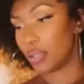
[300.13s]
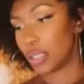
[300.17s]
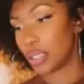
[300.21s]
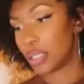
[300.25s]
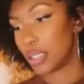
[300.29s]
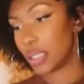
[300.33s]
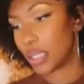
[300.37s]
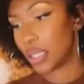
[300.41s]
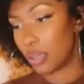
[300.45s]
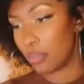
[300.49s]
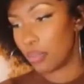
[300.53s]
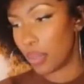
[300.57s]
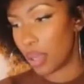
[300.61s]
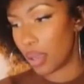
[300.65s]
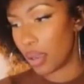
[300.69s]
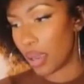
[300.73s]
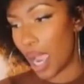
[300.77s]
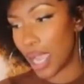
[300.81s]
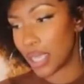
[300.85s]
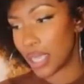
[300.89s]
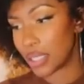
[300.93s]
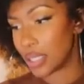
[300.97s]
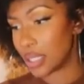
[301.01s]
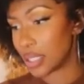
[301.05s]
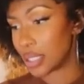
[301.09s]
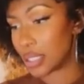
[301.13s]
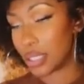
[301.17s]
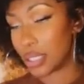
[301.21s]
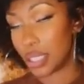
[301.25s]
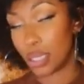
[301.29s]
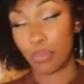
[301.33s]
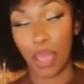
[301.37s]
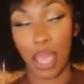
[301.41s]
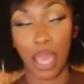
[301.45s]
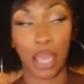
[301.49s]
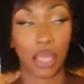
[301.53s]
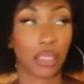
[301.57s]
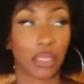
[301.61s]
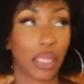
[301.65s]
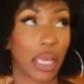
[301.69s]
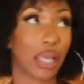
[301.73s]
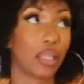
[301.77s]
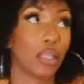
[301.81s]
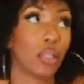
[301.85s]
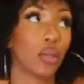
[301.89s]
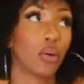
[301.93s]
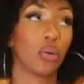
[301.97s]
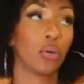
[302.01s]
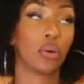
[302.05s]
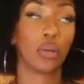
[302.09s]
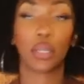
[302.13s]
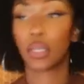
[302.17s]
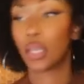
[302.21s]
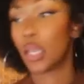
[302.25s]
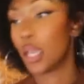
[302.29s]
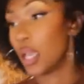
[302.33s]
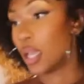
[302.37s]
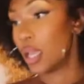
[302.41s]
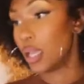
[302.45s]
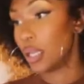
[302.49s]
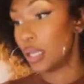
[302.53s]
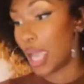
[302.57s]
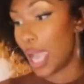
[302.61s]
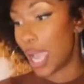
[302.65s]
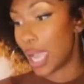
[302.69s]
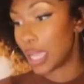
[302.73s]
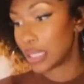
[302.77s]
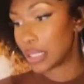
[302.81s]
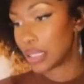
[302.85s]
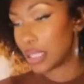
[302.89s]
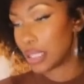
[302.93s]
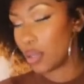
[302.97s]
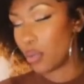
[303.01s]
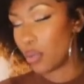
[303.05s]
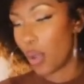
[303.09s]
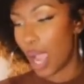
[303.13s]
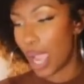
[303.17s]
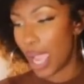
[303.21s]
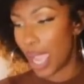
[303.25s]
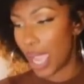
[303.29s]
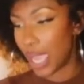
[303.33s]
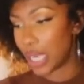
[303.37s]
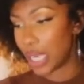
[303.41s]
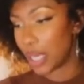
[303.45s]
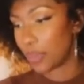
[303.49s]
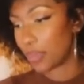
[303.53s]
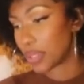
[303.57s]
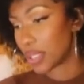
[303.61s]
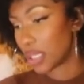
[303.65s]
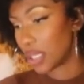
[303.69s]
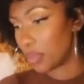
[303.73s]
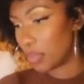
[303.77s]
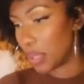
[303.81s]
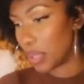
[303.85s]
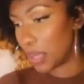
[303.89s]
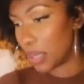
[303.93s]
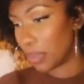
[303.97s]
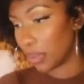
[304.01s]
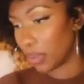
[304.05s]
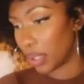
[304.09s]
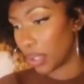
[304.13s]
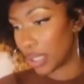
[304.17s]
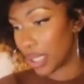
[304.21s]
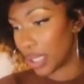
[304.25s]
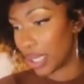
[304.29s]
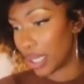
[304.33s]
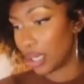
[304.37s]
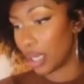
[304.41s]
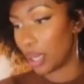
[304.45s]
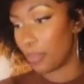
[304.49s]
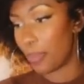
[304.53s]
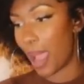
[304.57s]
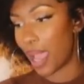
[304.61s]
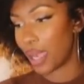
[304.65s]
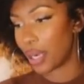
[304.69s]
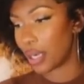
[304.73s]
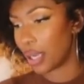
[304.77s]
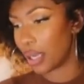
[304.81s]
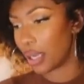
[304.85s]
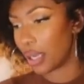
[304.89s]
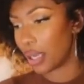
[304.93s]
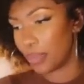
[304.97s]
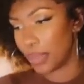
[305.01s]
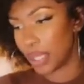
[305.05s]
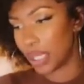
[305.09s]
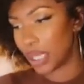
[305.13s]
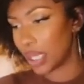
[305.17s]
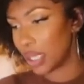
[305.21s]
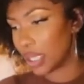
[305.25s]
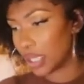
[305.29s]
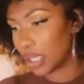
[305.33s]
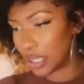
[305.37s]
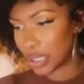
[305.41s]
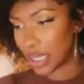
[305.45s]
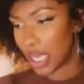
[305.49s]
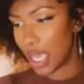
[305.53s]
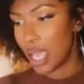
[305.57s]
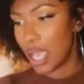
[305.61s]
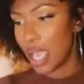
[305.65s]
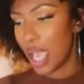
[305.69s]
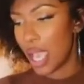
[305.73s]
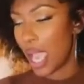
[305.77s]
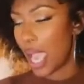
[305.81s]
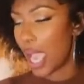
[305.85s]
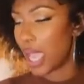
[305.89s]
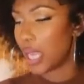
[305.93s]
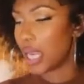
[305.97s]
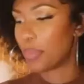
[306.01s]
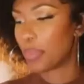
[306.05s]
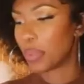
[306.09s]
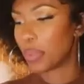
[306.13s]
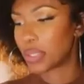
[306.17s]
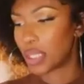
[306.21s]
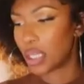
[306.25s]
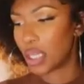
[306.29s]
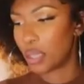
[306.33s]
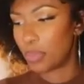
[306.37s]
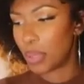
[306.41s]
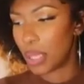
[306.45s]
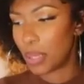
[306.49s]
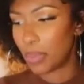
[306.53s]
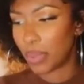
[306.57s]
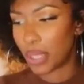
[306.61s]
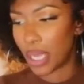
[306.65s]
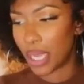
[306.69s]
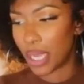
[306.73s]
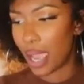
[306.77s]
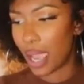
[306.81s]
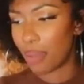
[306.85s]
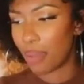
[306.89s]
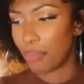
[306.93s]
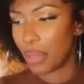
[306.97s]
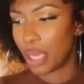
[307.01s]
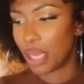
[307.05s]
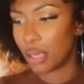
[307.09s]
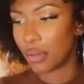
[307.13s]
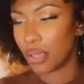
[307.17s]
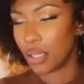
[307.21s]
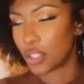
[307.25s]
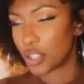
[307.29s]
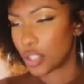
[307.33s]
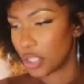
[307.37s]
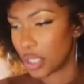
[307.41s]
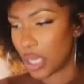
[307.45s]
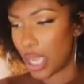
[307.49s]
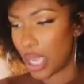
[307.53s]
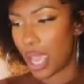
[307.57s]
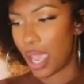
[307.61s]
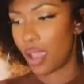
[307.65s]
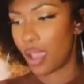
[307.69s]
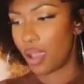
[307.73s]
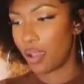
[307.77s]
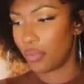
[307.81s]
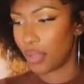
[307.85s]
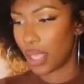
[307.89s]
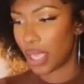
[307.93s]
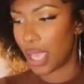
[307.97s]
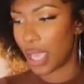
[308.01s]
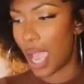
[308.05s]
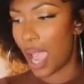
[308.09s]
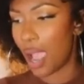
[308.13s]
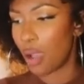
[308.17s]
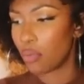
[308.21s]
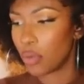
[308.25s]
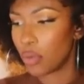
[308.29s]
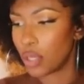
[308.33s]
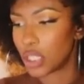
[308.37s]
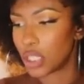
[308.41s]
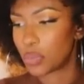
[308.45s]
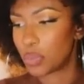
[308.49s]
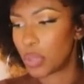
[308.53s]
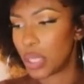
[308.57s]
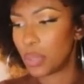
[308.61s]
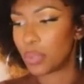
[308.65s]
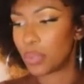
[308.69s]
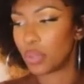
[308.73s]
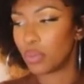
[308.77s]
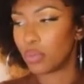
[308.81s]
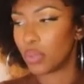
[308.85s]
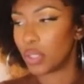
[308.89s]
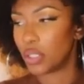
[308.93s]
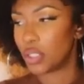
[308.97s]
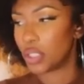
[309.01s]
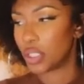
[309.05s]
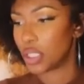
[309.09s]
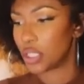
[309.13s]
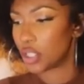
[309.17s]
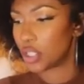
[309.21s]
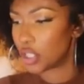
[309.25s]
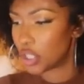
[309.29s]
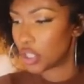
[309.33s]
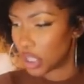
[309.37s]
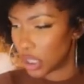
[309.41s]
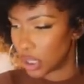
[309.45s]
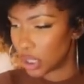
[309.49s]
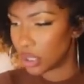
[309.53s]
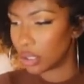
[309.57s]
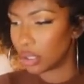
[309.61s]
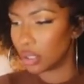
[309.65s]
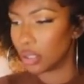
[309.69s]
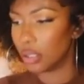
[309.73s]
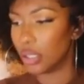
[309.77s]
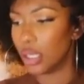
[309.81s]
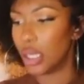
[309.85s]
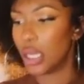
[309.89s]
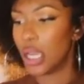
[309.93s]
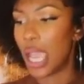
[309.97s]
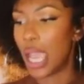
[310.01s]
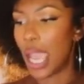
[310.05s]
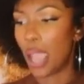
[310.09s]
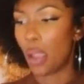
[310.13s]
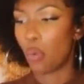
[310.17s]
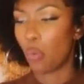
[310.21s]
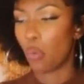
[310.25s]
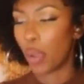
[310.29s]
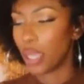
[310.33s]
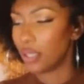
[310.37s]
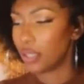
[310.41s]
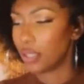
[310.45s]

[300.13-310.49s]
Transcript: to get married i just sit back like lord now i see why 80% of people are getting up out of there because 80% of people that got married shouldn't have like i wish people would just chill and wait